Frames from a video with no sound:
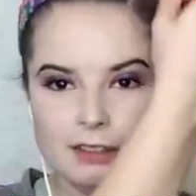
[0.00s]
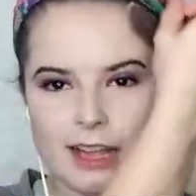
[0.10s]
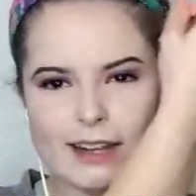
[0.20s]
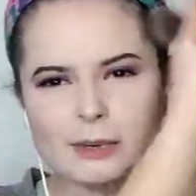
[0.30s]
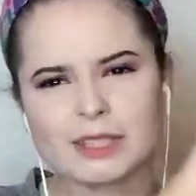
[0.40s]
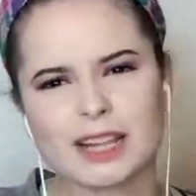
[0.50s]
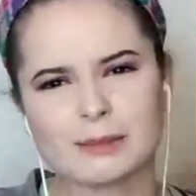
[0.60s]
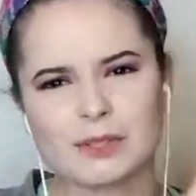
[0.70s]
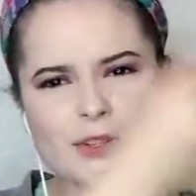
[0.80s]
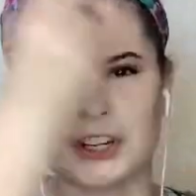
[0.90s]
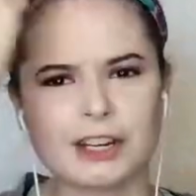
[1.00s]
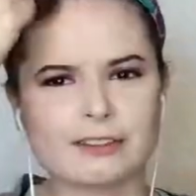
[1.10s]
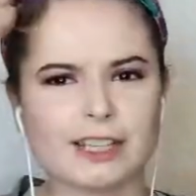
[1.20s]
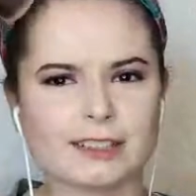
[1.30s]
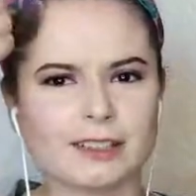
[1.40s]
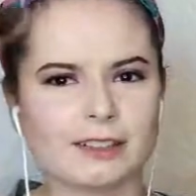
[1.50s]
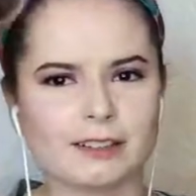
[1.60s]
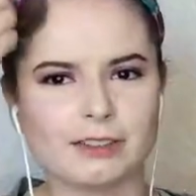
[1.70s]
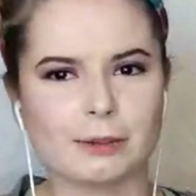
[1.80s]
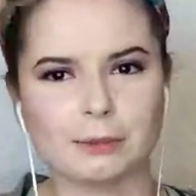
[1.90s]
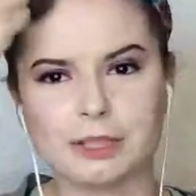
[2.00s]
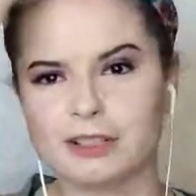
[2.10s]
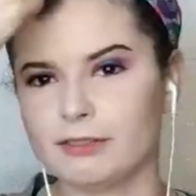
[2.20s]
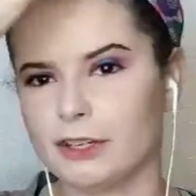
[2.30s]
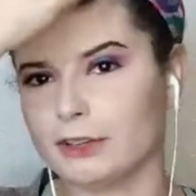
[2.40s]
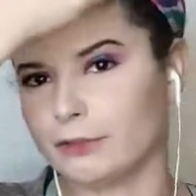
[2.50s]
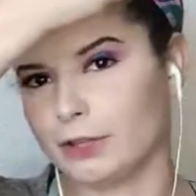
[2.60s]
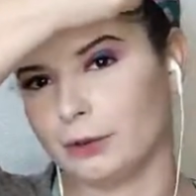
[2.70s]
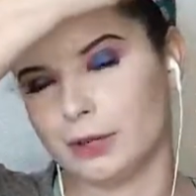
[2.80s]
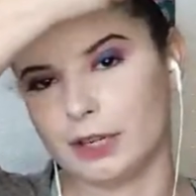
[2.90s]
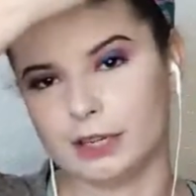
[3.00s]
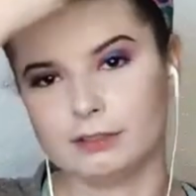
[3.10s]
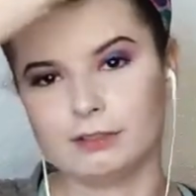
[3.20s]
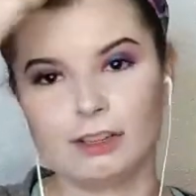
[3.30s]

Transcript: I don't know what time zone you're in, if that's good, if that would be convenient for you or not.